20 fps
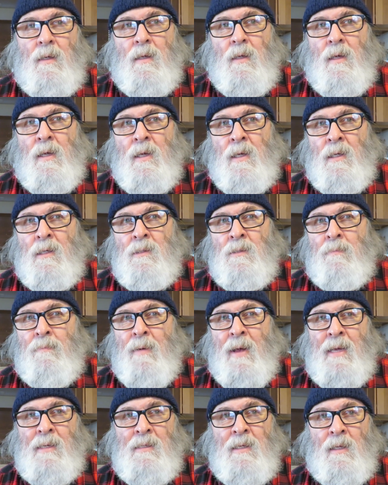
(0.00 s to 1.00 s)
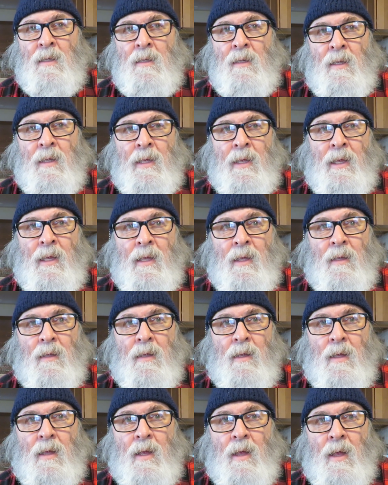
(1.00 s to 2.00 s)
is basically
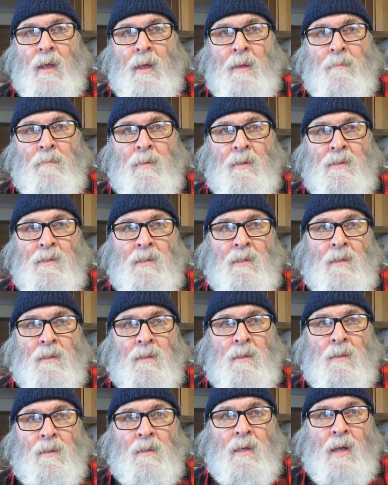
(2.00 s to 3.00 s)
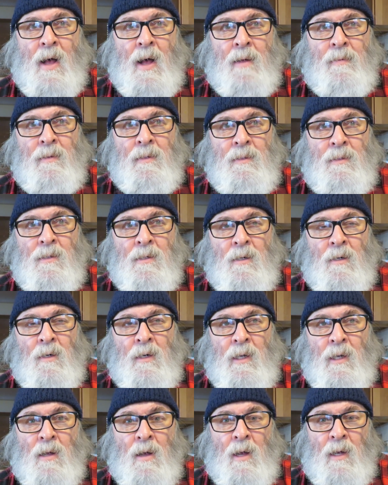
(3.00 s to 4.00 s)
a mystical
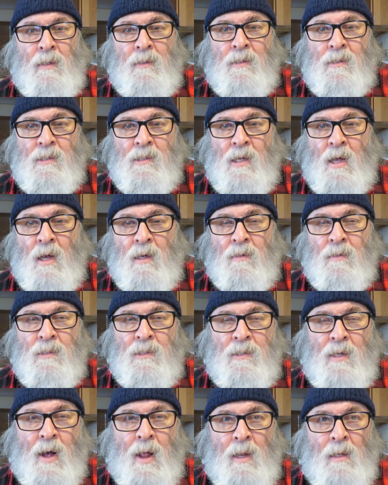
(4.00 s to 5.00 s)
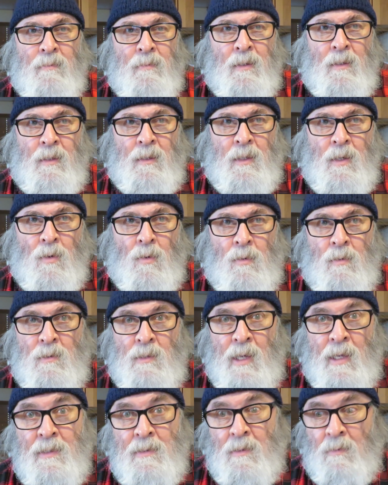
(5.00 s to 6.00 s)
commentary on the Song of Solomon in the Old
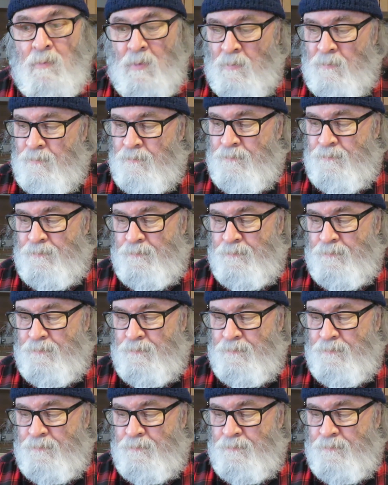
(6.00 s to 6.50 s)
Testament.